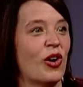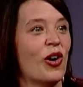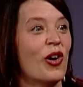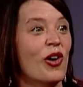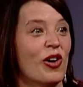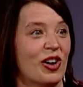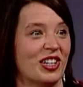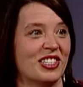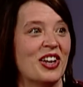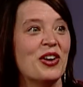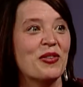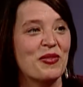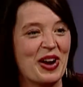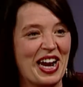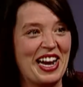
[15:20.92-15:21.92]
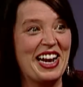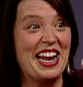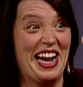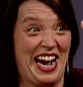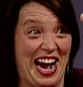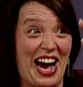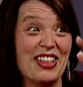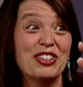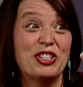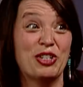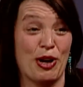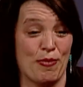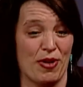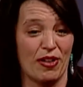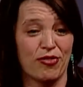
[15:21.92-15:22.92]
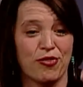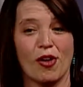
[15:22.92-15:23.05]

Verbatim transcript: oh cold, gosh, right? Was... On the treadmill.